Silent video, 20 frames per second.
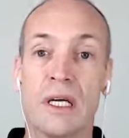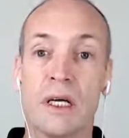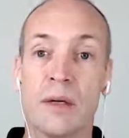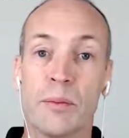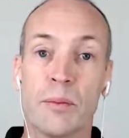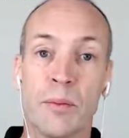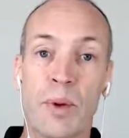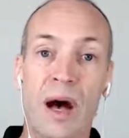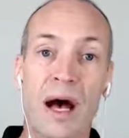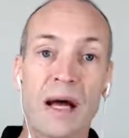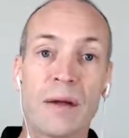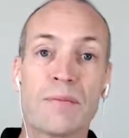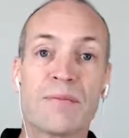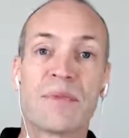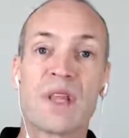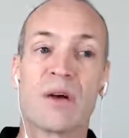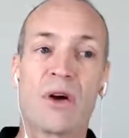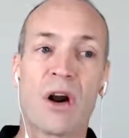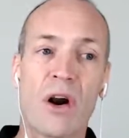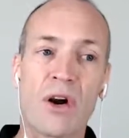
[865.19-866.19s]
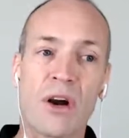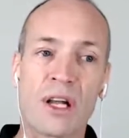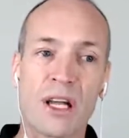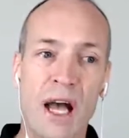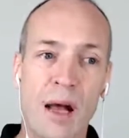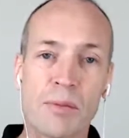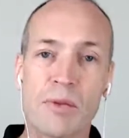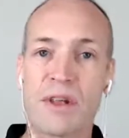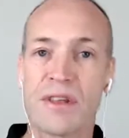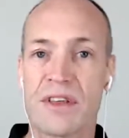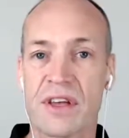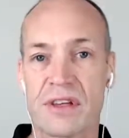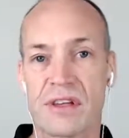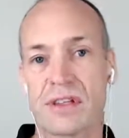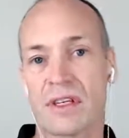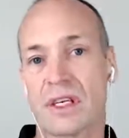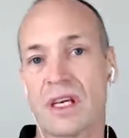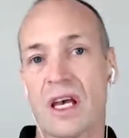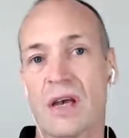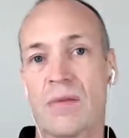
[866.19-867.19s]
But there are a couple of things
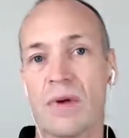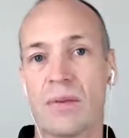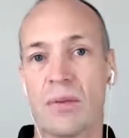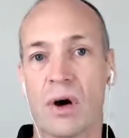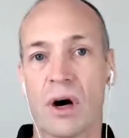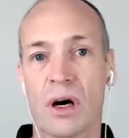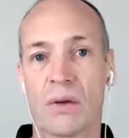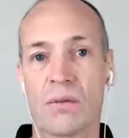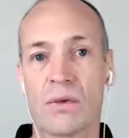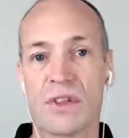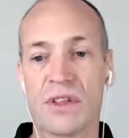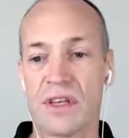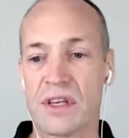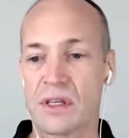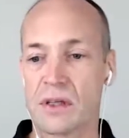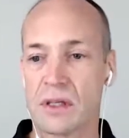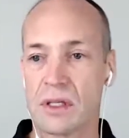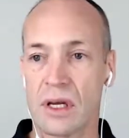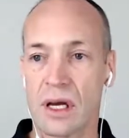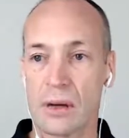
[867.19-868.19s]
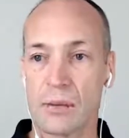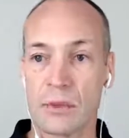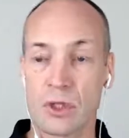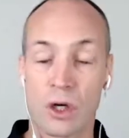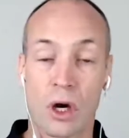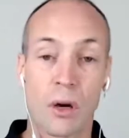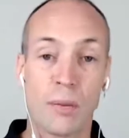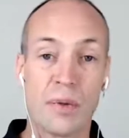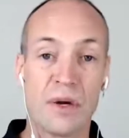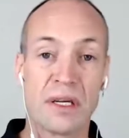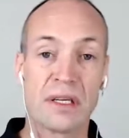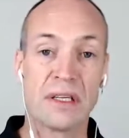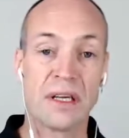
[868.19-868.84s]
to keep in mind with this topic.